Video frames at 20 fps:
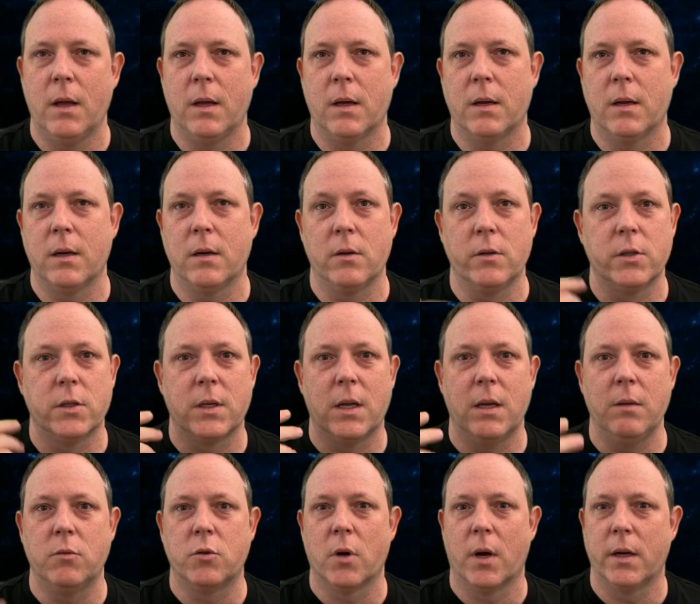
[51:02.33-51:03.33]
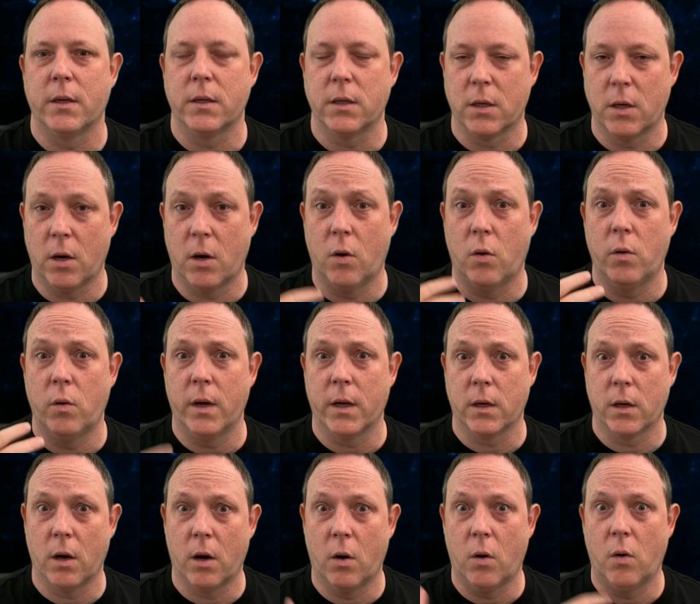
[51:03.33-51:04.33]
And it'll just keep trying to go
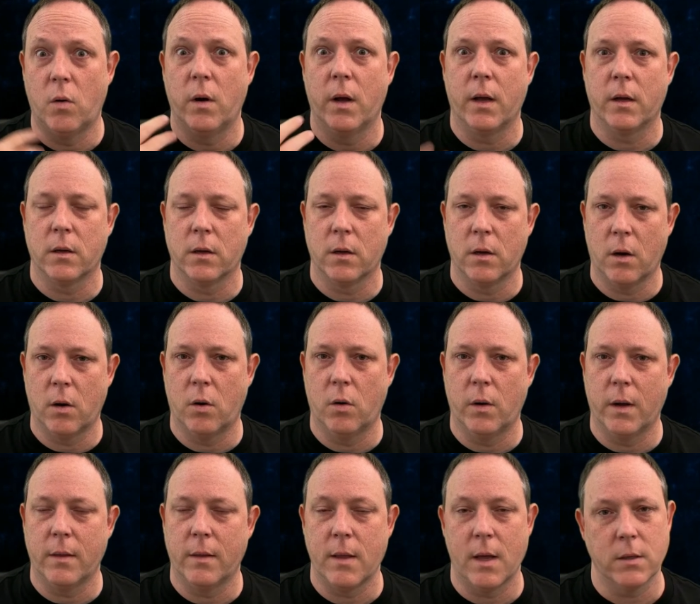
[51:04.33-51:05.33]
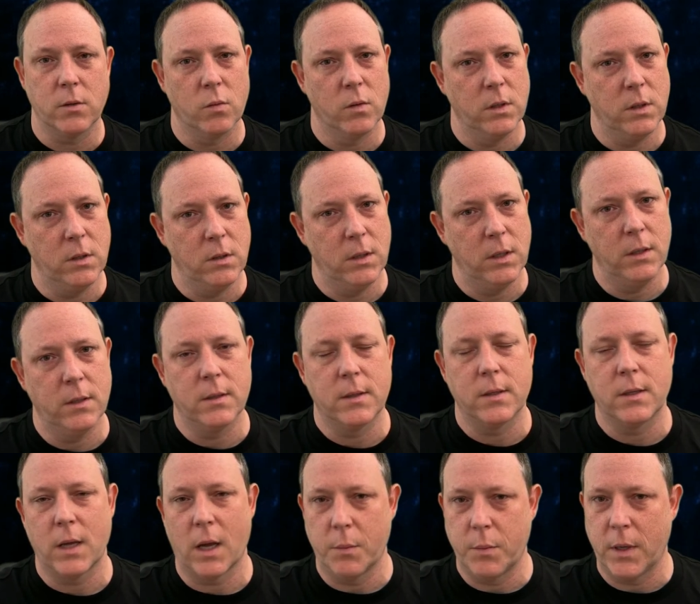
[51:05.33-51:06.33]
and go and go. And that's where you need
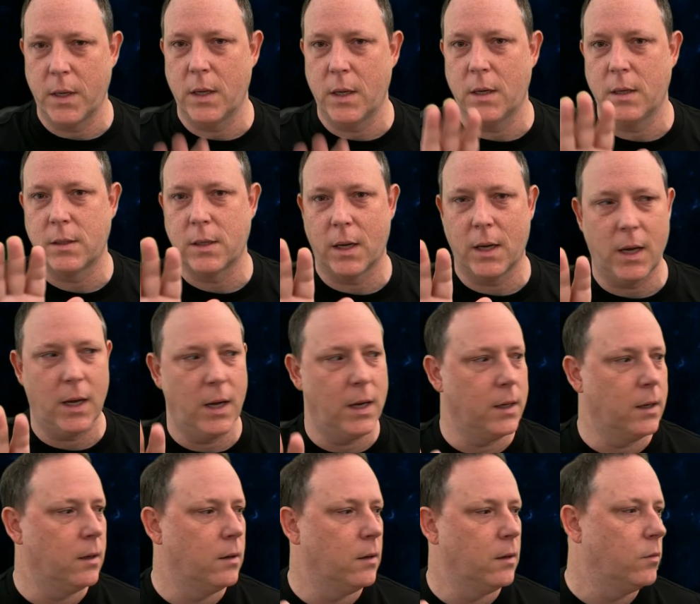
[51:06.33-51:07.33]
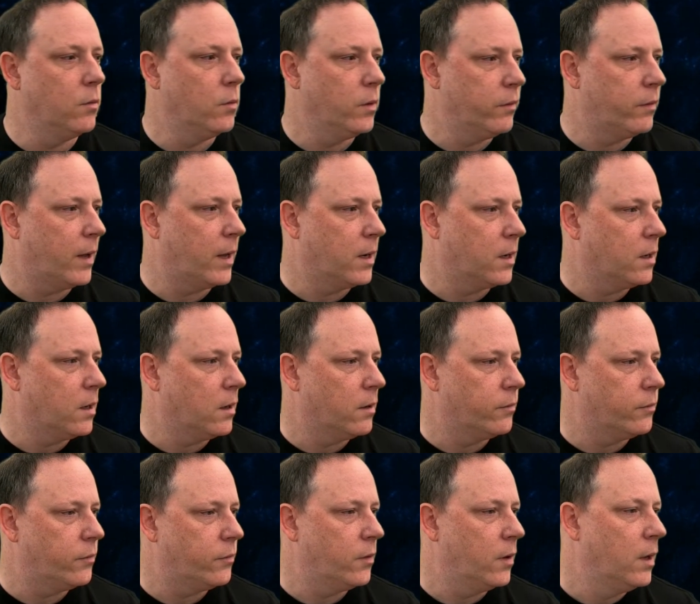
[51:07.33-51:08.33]
to step in and say, hey, we've had
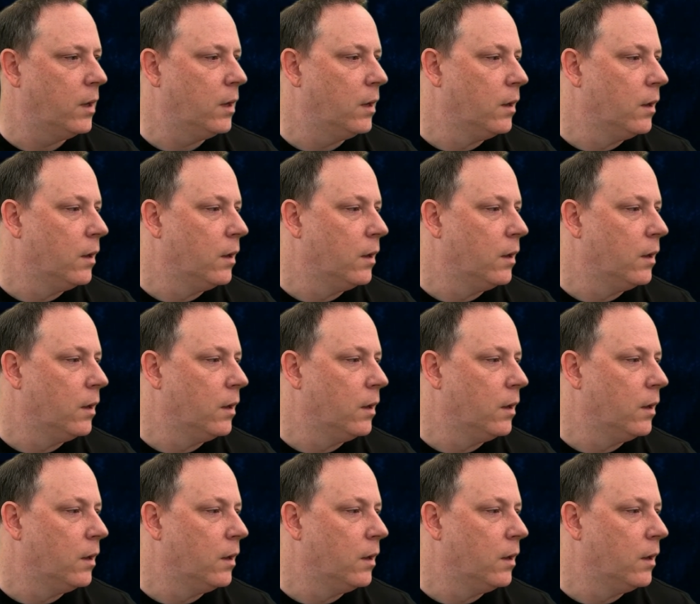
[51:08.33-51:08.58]
enough.